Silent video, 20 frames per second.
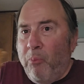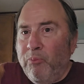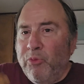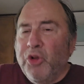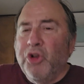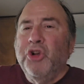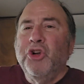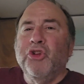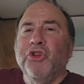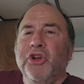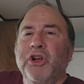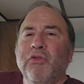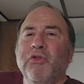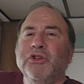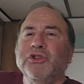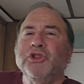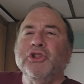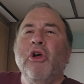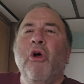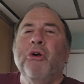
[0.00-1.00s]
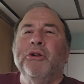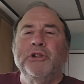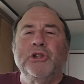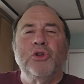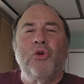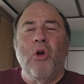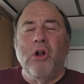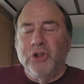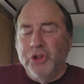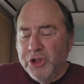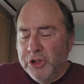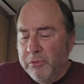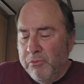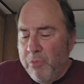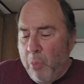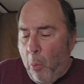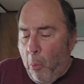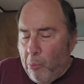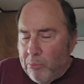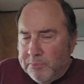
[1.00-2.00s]
You can hear the difference. It's crunch.
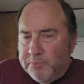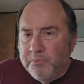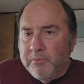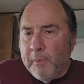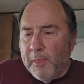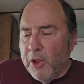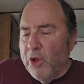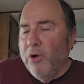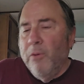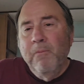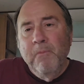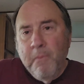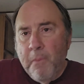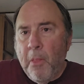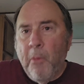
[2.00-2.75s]
Good.